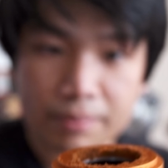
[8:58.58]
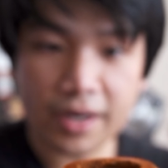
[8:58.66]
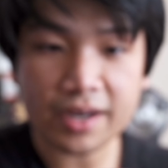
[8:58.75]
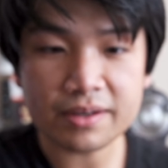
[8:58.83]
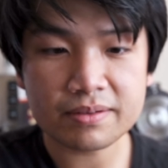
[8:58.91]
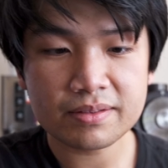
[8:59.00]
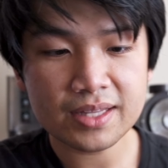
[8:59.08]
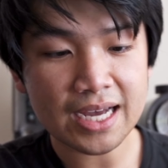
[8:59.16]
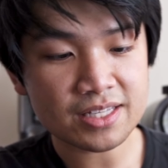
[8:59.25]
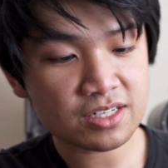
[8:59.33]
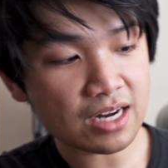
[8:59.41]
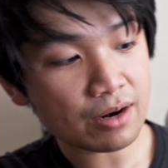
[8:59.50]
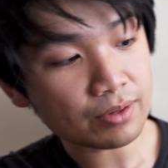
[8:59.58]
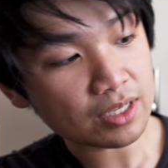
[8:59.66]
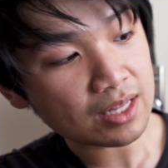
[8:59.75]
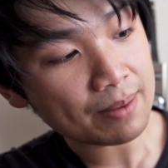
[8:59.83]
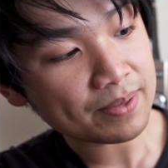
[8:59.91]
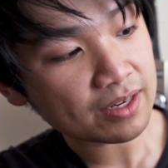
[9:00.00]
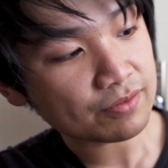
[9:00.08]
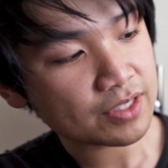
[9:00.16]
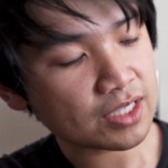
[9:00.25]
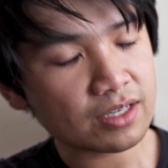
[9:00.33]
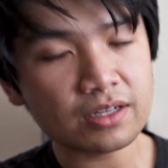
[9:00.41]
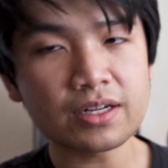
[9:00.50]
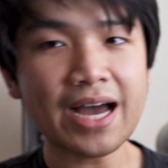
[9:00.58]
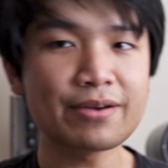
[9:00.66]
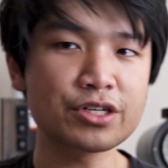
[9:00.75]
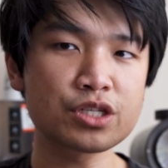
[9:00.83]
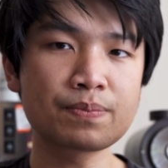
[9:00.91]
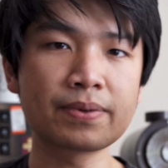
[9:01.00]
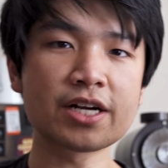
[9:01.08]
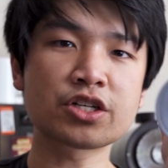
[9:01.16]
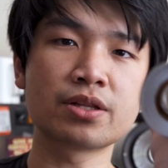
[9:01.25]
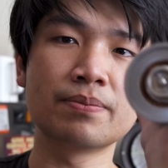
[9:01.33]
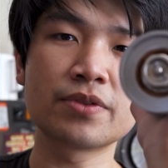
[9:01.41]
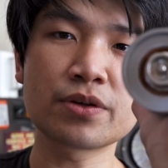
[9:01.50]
but that's not really that big of a deal. I would just brush them